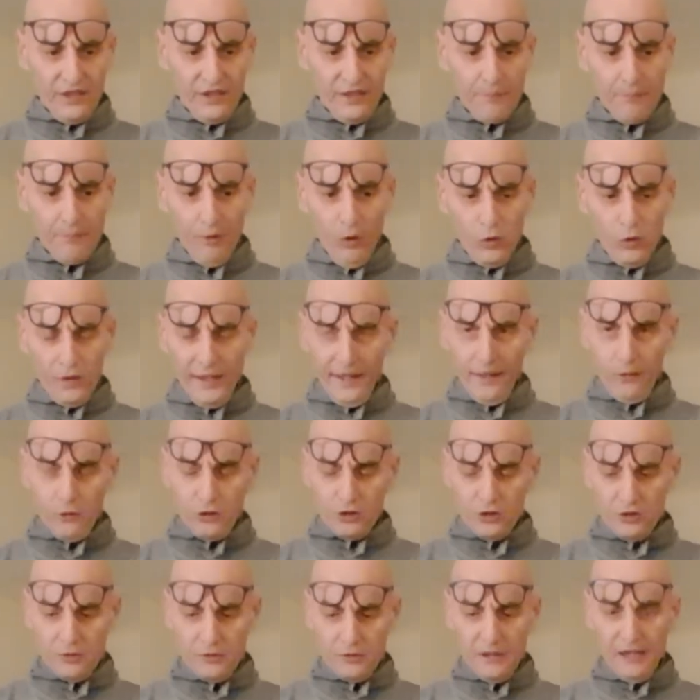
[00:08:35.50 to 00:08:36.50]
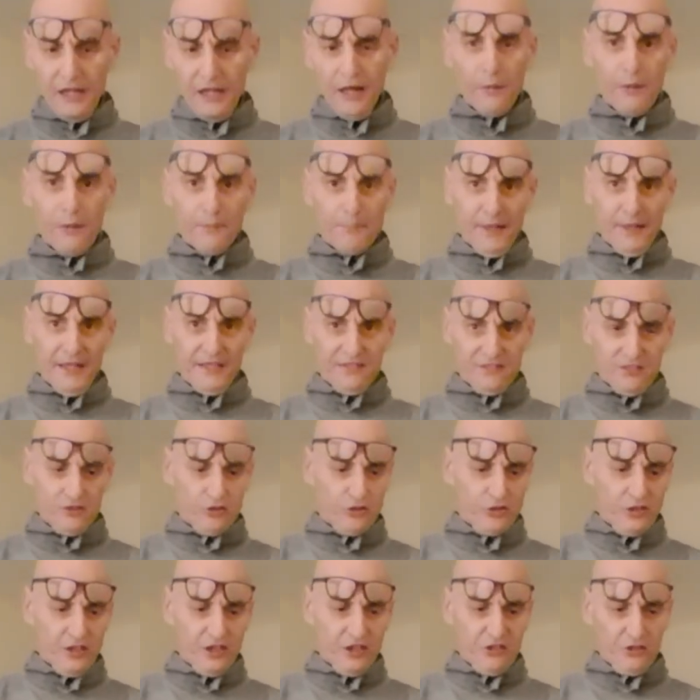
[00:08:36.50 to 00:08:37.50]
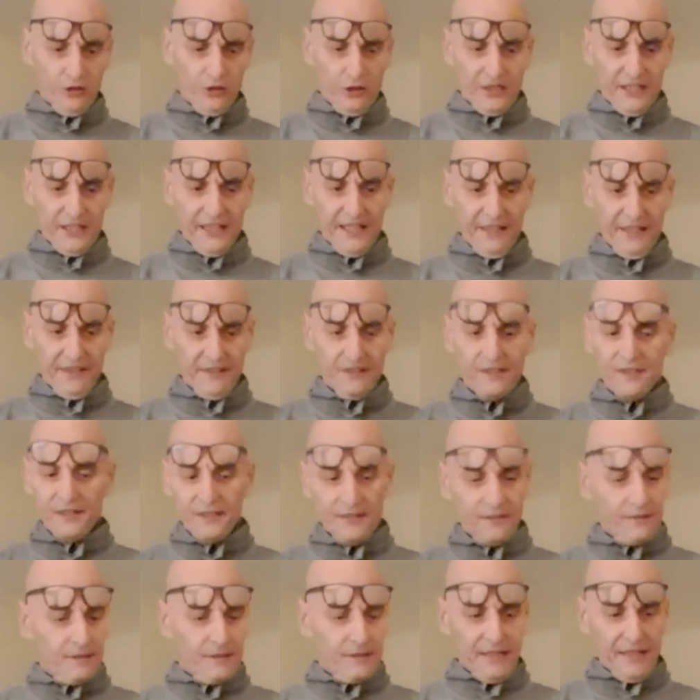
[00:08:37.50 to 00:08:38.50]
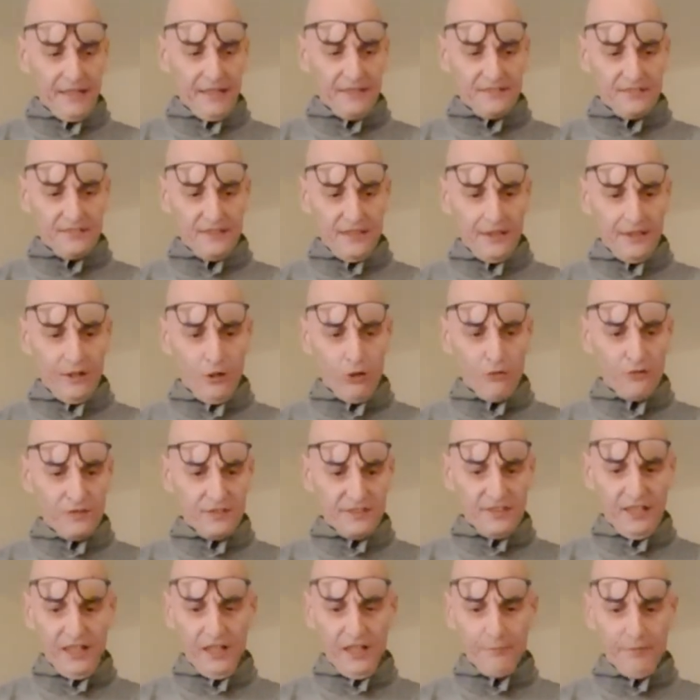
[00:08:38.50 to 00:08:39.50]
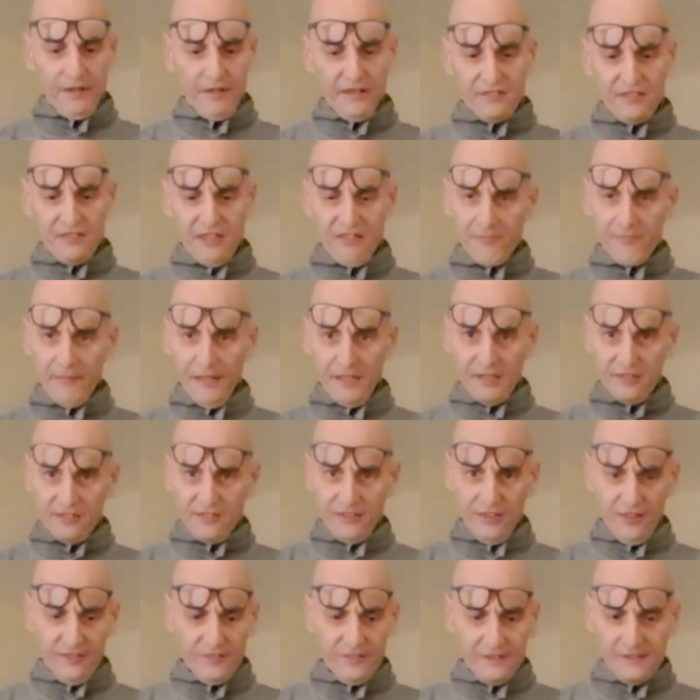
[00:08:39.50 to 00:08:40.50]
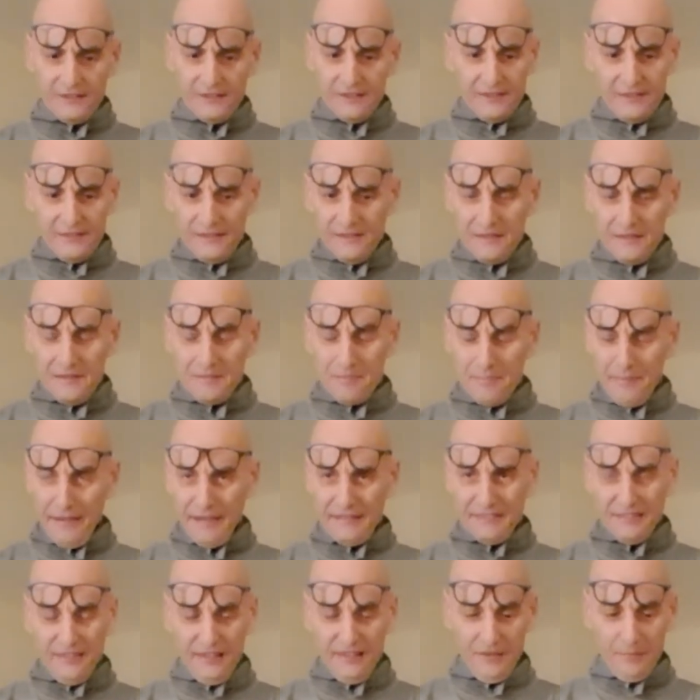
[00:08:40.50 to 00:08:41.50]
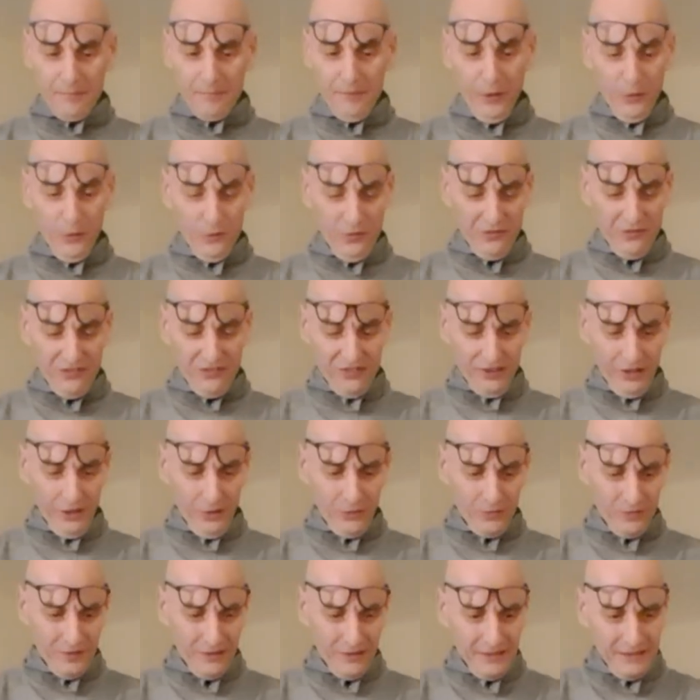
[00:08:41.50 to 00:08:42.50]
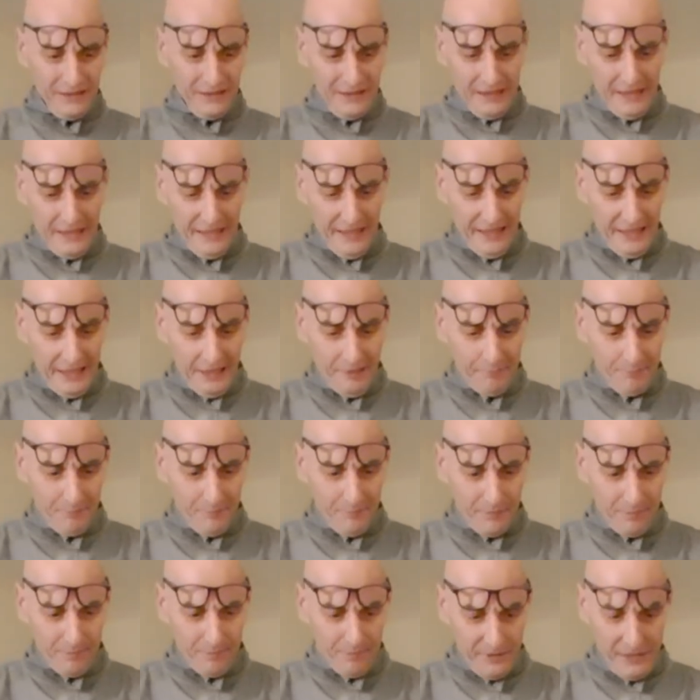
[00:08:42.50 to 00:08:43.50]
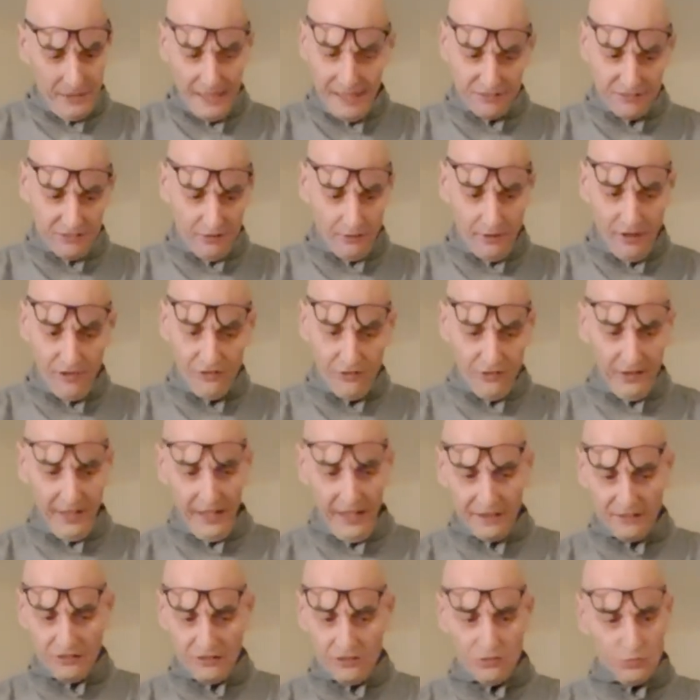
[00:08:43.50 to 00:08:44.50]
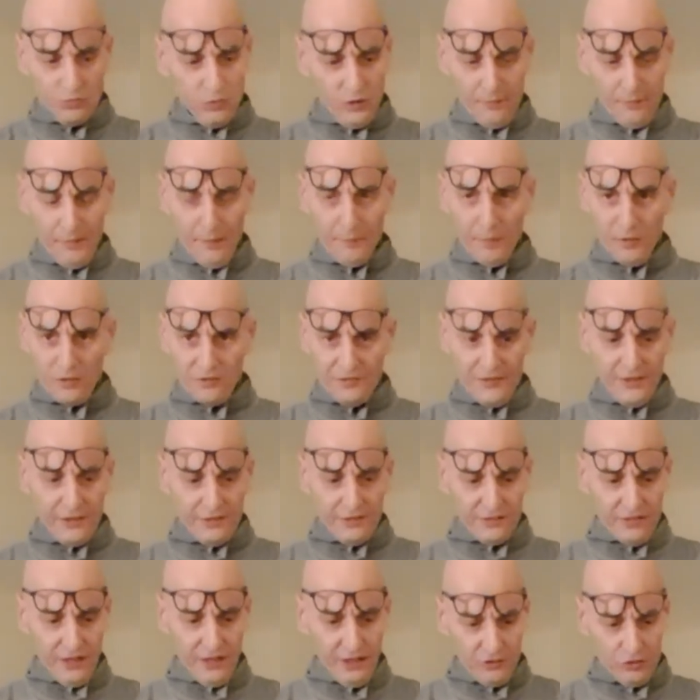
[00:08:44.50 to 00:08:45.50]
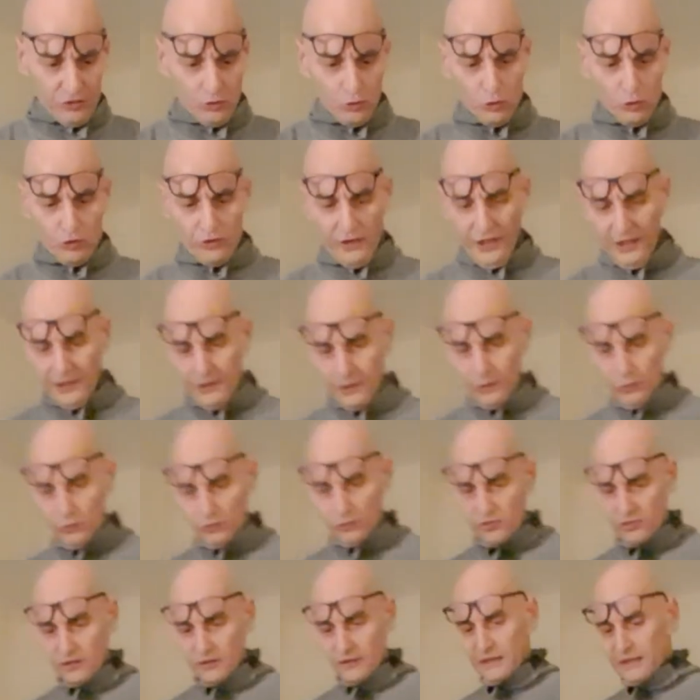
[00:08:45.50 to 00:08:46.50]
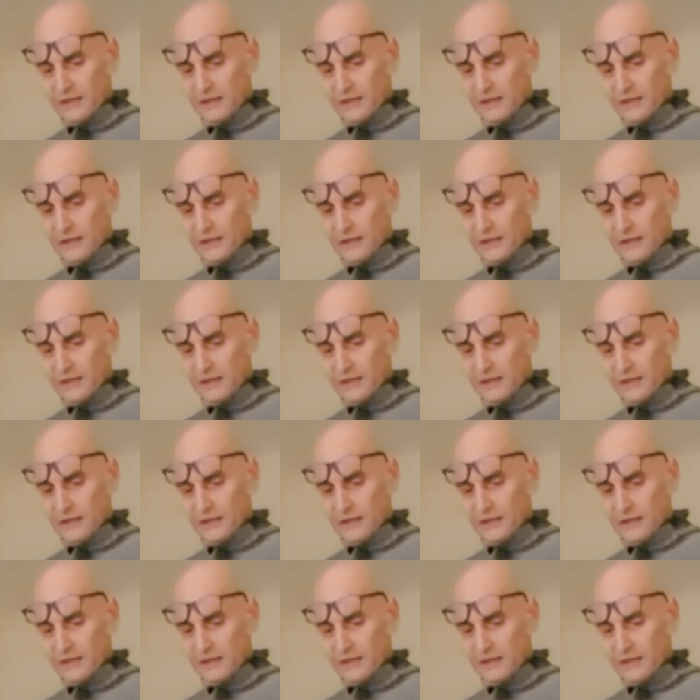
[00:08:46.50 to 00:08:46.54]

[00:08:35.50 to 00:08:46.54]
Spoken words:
bowl gouge, I went back to traditional again. And over time, basically, I've managed to master them both. So, yeah, so the 3/8 is one of my most versatile tools that I use.